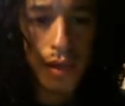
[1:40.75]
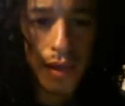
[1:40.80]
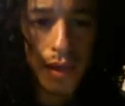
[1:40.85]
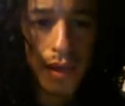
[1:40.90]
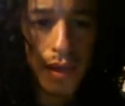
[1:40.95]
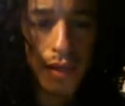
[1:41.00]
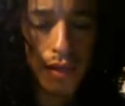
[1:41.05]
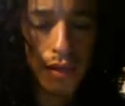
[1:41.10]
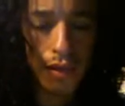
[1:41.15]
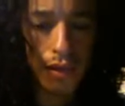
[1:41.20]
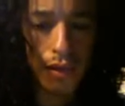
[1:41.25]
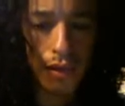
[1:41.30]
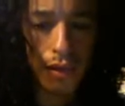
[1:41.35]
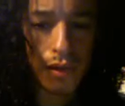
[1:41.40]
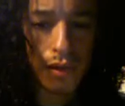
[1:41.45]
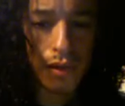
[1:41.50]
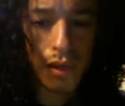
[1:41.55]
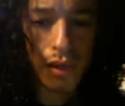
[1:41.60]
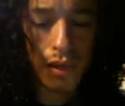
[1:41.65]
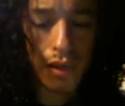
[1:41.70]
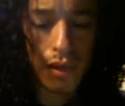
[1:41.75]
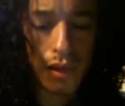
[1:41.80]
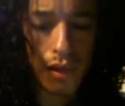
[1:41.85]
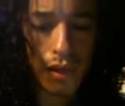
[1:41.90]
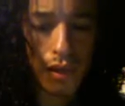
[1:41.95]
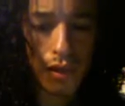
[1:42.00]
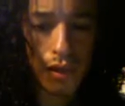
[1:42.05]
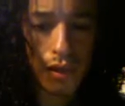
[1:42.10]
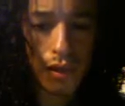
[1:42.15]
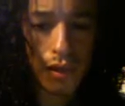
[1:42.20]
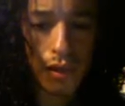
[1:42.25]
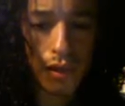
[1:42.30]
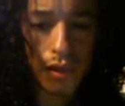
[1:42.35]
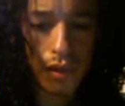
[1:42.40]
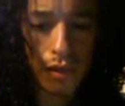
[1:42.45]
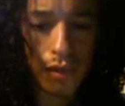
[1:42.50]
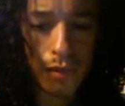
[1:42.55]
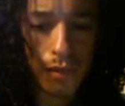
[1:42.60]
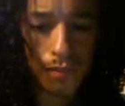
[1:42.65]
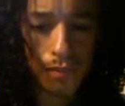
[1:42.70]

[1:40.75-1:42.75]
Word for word: and uh, I I think